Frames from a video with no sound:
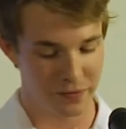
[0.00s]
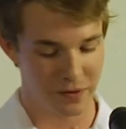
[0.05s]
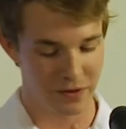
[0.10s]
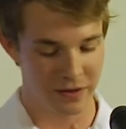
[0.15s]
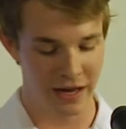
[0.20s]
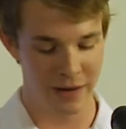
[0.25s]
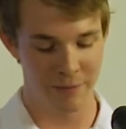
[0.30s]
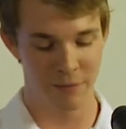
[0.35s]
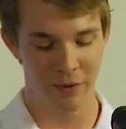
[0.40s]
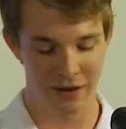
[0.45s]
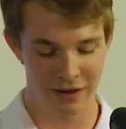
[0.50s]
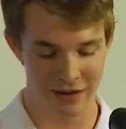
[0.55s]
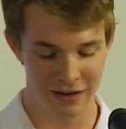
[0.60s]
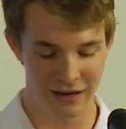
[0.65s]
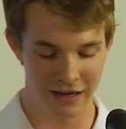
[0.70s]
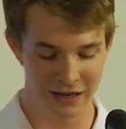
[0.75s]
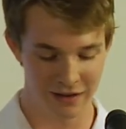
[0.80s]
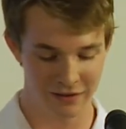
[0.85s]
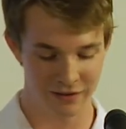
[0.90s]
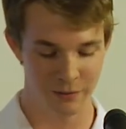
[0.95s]
Cape Breton
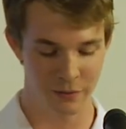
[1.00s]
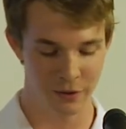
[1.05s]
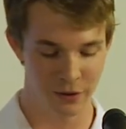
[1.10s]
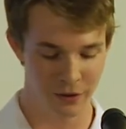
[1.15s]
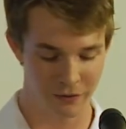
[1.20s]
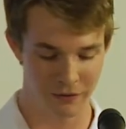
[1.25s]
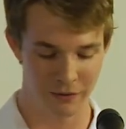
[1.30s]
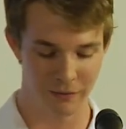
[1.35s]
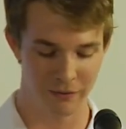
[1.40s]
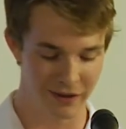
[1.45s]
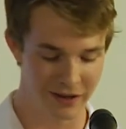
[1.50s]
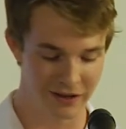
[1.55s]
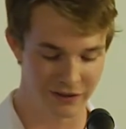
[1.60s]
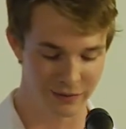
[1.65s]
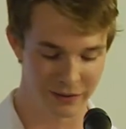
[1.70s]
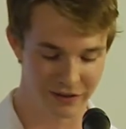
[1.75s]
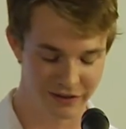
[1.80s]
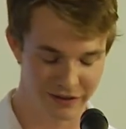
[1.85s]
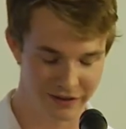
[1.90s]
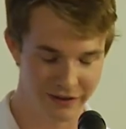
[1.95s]
is a beautiful place
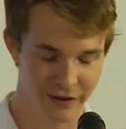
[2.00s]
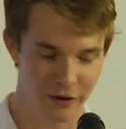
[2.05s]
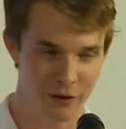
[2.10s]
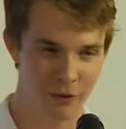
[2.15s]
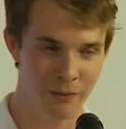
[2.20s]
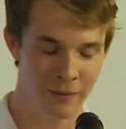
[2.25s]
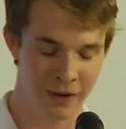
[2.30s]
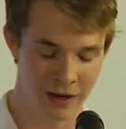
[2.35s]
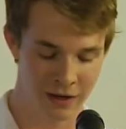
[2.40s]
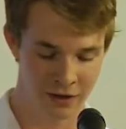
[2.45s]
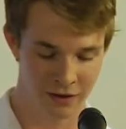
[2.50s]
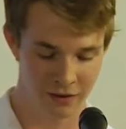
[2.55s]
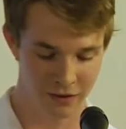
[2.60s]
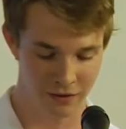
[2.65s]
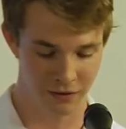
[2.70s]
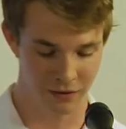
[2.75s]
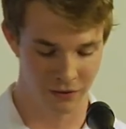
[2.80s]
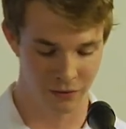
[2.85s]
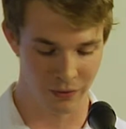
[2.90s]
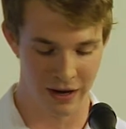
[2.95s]
with so many
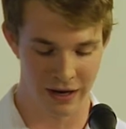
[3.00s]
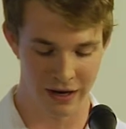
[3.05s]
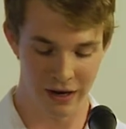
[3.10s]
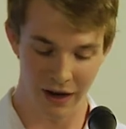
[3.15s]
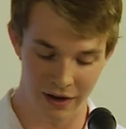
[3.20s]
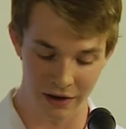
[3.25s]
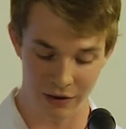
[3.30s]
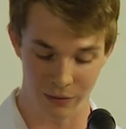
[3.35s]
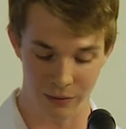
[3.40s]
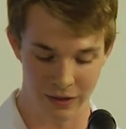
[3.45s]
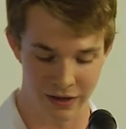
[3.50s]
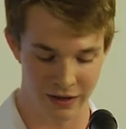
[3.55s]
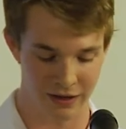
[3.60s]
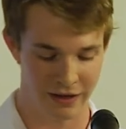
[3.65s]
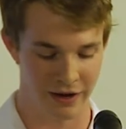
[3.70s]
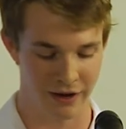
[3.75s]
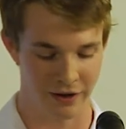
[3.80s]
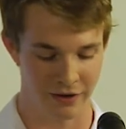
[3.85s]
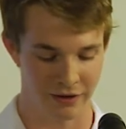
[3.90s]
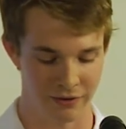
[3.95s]
great and unique
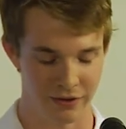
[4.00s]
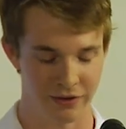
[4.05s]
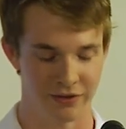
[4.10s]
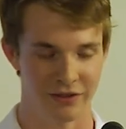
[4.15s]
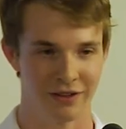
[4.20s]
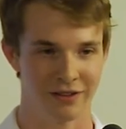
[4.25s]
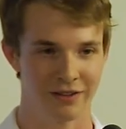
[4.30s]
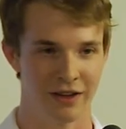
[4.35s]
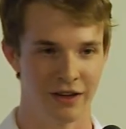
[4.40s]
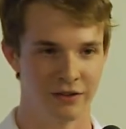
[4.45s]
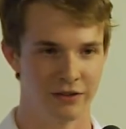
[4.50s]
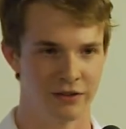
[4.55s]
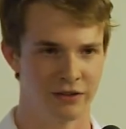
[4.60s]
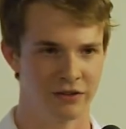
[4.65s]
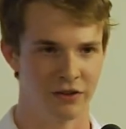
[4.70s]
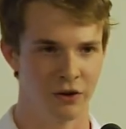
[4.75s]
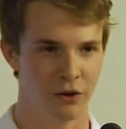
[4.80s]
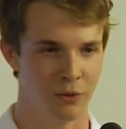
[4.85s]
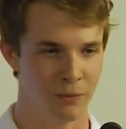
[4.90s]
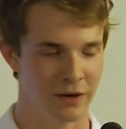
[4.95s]
characteristics and
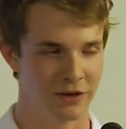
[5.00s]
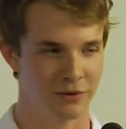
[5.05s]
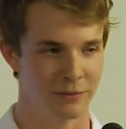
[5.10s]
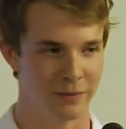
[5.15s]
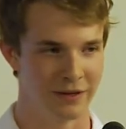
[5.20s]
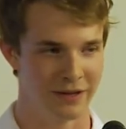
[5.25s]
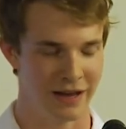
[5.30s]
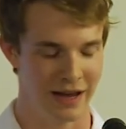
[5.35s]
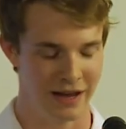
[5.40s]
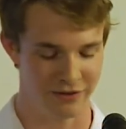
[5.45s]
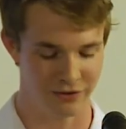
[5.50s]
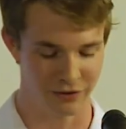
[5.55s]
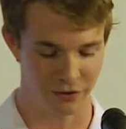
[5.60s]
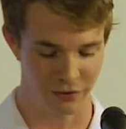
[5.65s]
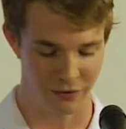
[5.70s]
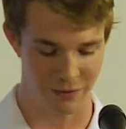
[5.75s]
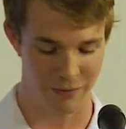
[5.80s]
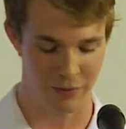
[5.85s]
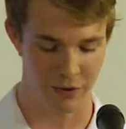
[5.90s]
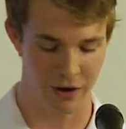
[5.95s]
so much potential
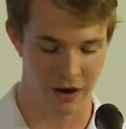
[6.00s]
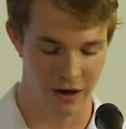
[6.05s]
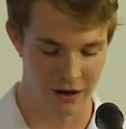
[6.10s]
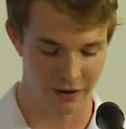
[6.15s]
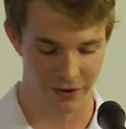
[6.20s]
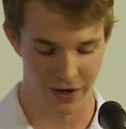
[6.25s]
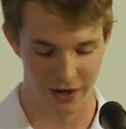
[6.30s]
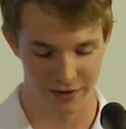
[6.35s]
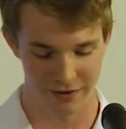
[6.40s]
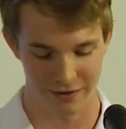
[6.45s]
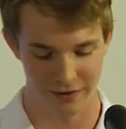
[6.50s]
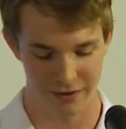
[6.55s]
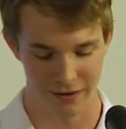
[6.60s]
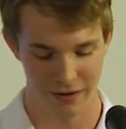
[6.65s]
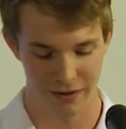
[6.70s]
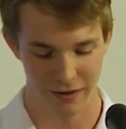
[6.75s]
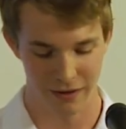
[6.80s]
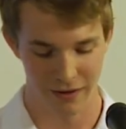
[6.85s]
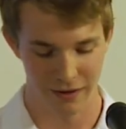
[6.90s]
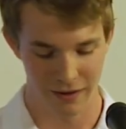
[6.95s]
for progress.
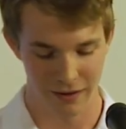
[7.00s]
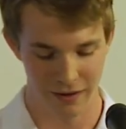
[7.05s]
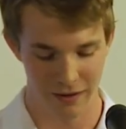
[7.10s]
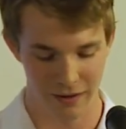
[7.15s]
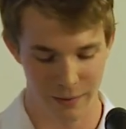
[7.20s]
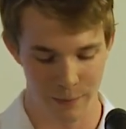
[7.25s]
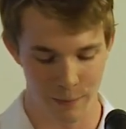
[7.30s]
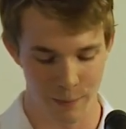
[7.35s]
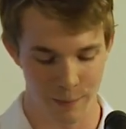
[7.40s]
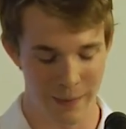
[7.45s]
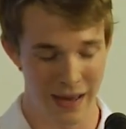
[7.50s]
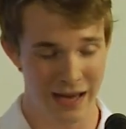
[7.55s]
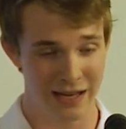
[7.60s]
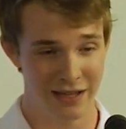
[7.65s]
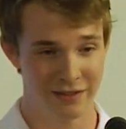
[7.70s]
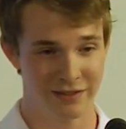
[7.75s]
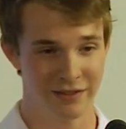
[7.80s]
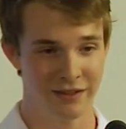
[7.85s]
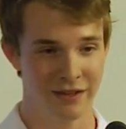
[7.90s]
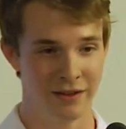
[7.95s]
Many
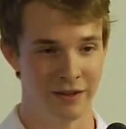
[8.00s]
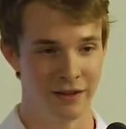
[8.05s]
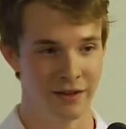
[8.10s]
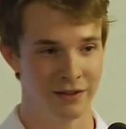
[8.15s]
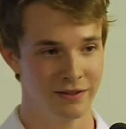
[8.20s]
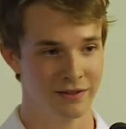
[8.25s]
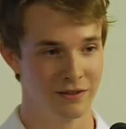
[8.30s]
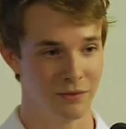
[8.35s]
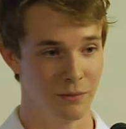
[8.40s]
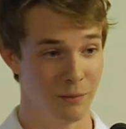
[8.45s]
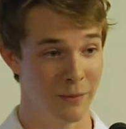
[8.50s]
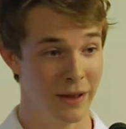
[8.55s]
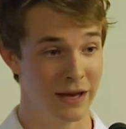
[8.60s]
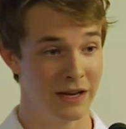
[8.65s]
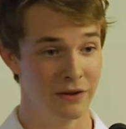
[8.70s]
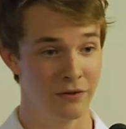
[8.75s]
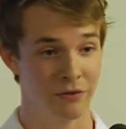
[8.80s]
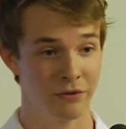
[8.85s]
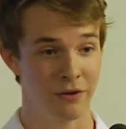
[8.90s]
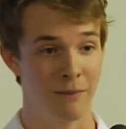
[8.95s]
see this,
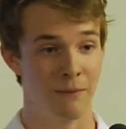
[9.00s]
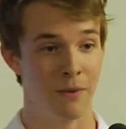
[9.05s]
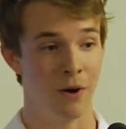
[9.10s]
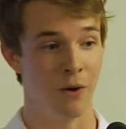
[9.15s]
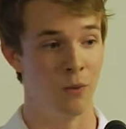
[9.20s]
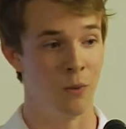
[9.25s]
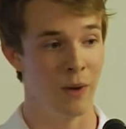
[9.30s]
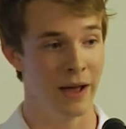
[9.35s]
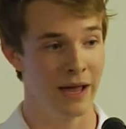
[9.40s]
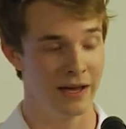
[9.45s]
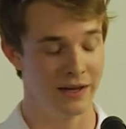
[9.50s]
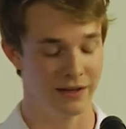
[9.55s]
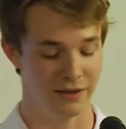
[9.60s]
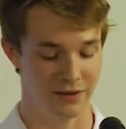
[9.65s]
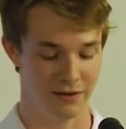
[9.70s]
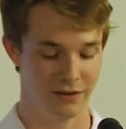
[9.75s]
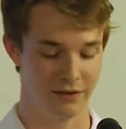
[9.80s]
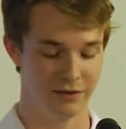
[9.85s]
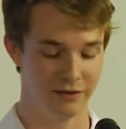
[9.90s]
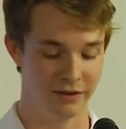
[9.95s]
many from away
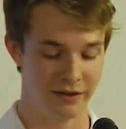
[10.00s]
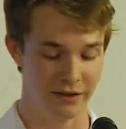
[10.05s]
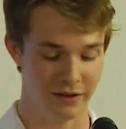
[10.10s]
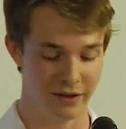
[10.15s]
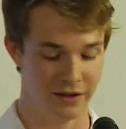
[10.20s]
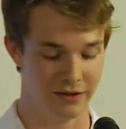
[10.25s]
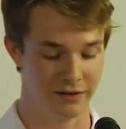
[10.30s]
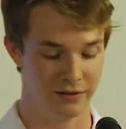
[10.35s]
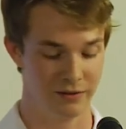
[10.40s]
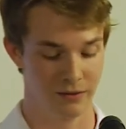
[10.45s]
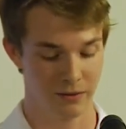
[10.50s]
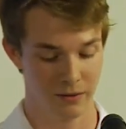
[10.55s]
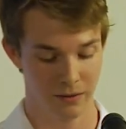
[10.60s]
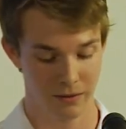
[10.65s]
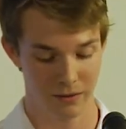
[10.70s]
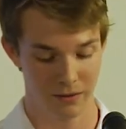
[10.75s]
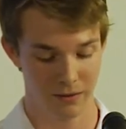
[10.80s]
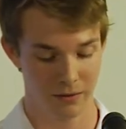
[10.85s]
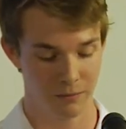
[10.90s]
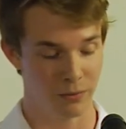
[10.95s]
see this,
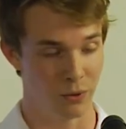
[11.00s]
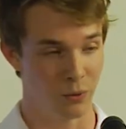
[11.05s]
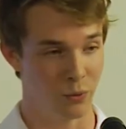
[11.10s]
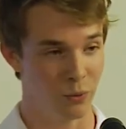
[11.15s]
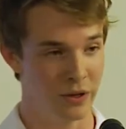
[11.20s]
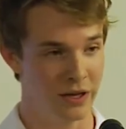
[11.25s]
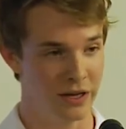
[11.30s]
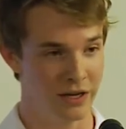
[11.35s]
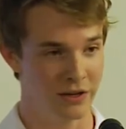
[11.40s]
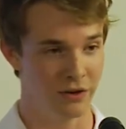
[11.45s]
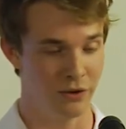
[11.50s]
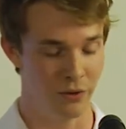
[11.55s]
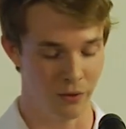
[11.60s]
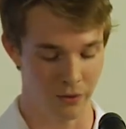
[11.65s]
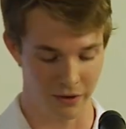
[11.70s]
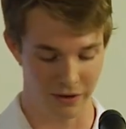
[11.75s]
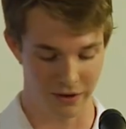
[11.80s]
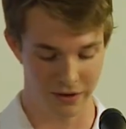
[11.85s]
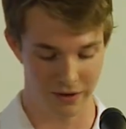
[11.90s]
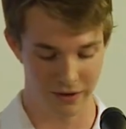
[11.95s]
but we ignore